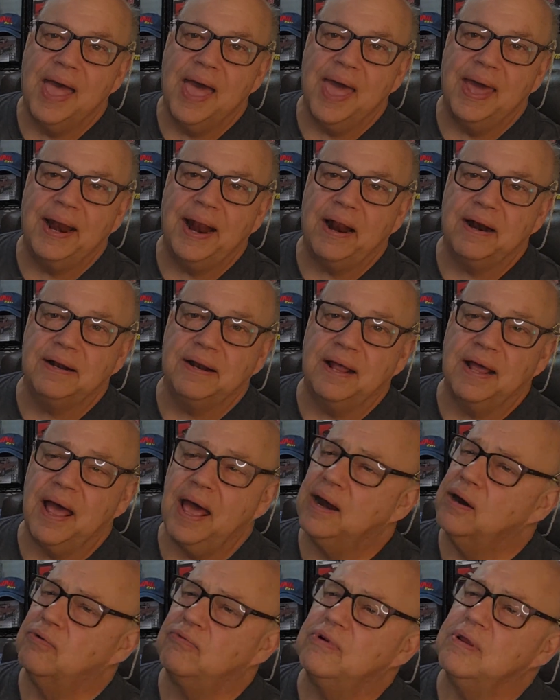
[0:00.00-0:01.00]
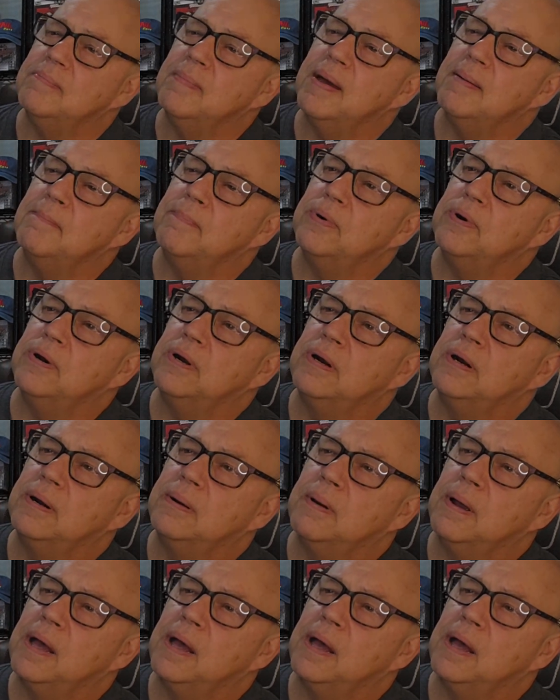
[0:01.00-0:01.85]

and I don't remember.